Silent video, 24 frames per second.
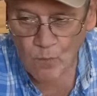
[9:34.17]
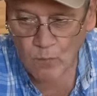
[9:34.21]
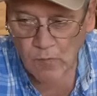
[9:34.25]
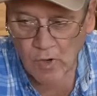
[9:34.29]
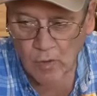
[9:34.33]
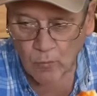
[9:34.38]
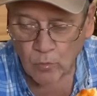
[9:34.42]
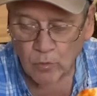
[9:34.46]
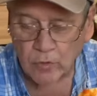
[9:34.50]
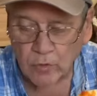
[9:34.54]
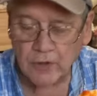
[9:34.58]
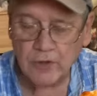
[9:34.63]

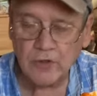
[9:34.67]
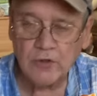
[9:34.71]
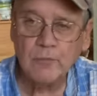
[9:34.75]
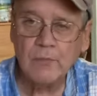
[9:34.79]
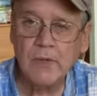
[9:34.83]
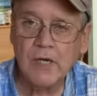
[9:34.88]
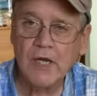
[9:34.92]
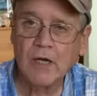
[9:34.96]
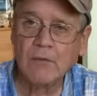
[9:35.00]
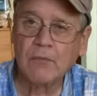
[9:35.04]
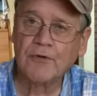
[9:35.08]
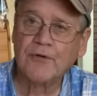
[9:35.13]
where you'd
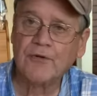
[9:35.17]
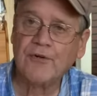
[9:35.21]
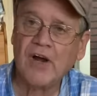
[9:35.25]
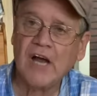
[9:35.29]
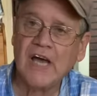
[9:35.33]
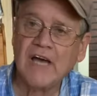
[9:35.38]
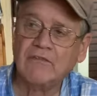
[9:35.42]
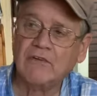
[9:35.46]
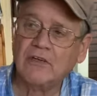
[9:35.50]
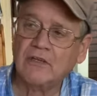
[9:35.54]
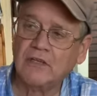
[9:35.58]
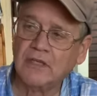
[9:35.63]
be able to
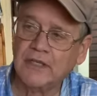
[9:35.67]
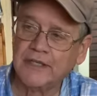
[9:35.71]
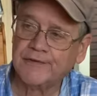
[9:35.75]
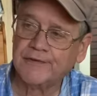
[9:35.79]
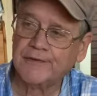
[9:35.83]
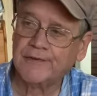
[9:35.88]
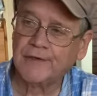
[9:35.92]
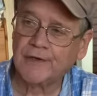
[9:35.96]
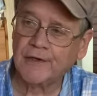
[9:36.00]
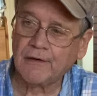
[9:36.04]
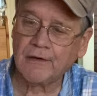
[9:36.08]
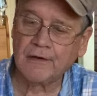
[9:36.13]
drive an electric
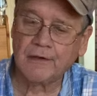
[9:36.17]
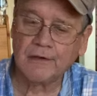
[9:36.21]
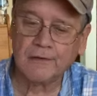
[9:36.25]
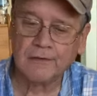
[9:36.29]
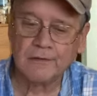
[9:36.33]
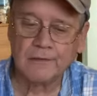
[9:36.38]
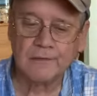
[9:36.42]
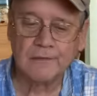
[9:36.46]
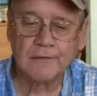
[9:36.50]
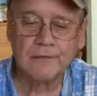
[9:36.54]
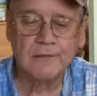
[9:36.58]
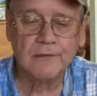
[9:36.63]
car.
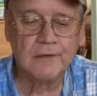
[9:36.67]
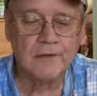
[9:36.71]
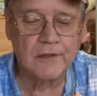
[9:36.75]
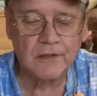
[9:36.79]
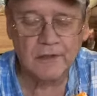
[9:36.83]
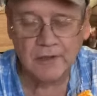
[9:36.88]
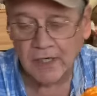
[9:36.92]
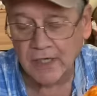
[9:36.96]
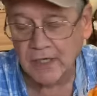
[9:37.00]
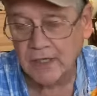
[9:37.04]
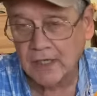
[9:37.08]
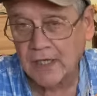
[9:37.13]
You know,
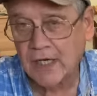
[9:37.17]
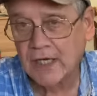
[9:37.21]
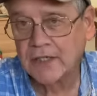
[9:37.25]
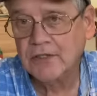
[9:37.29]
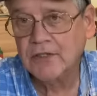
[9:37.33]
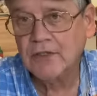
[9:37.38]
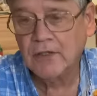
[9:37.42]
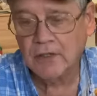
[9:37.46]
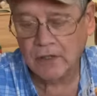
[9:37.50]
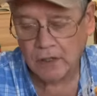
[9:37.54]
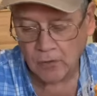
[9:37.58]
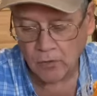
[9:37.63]
it ain't like you
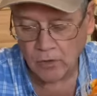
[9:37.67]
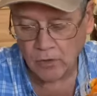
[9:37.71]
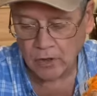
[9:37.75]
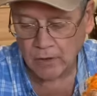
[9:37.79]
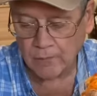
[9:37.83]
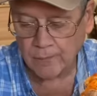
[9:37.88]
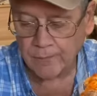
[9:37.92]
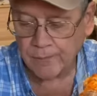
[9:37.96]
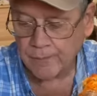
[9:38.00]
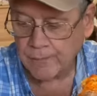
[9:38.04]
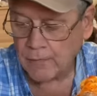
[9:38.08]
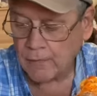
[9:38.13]
can go up
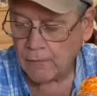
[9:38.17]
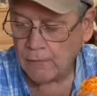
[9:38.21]
and,